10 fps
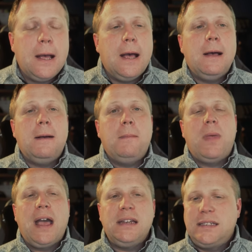Um,
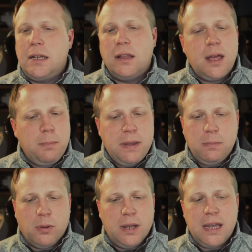I see a lot of
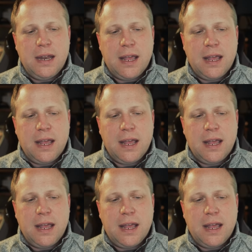people, and,